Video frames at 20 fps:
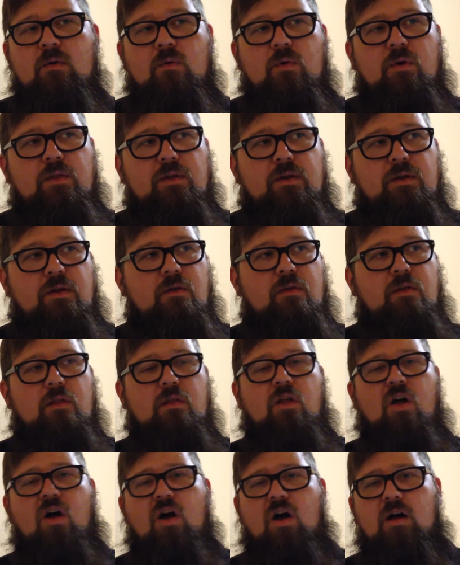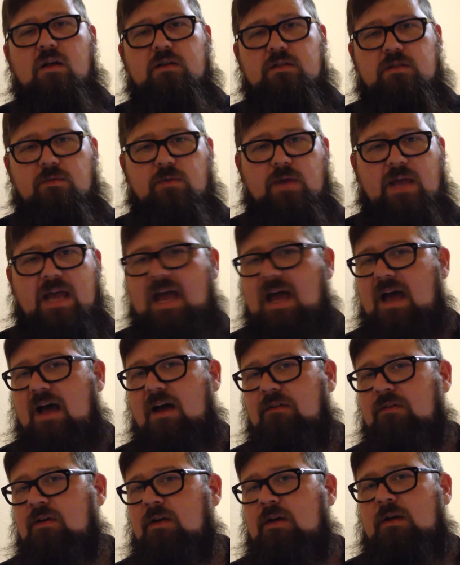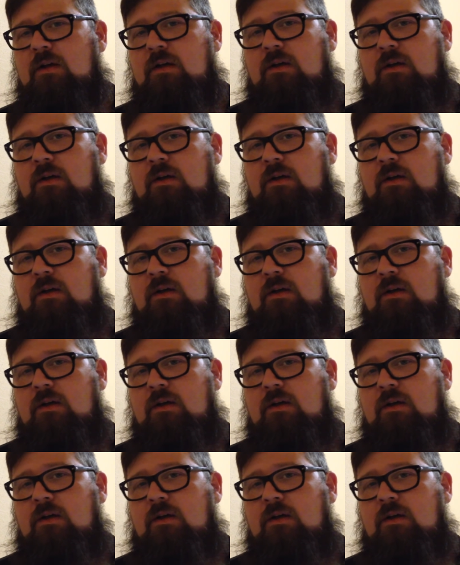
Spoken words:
well, the laws that we have